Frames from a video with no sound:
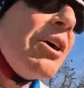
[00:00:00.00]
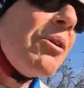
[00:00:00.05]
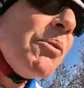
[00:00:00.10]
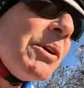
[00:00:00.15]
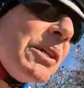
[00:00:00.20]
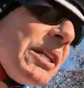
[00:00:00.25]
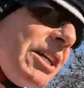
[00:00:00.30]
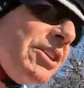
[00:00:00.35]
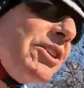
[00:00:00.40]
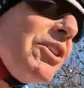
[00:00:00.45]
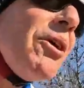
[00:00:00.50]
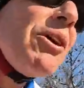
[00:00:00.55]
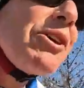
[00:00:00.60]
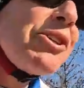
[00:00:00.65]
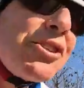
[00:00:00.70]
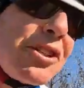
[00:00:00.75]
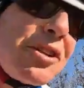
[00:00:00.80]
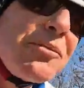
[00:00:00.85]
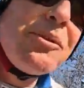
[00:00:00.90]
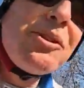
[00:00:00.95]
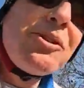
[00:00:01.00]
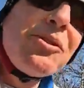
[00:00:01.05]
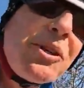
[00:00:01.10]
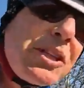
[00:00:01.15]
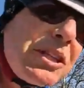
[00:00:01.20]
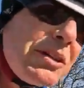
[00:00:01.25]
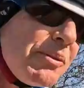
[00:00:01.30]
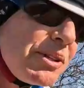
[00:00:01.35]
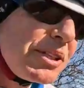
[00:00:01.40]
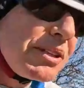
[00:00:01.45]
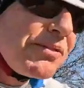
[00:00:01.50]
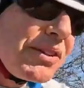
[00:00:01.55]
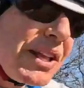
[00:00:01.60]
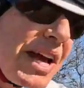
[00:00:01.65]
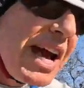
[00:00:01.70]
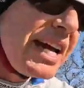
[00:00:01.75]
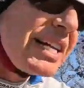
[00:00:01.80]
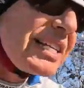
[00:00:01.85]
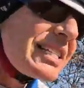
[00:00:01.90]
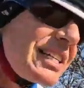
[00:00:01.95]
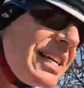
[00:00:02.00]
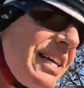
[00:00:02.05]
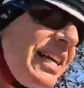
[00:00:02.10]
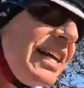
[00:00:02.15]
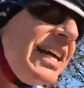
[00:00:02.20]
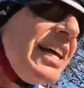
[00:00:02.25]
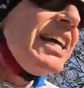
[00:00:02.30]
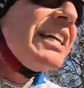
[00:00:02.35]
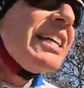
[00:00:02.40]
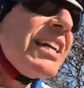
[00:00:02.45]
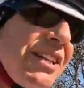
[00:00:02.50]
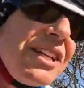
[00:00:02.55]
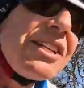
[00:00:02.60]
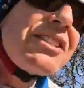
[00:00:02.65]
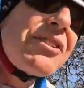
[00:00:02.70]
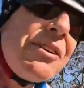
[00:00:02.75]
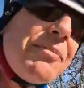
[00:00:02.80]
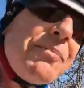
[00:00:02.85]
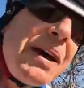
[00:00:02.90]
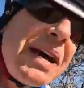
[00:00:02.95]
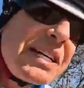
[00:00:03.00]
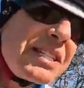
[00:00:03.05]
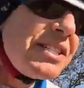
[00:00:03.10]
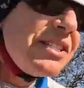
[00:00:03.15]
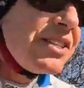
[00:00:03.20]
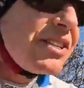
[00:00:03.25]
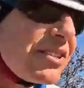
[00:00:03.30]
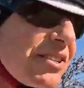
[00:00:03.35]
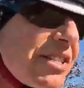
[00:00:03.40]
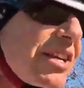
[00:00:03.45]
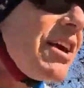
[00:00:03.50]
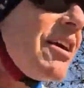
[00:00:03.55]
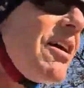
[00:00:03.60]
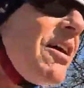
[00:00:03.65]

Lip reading: when I know I should have been doing them on the flats. Now these are in past years.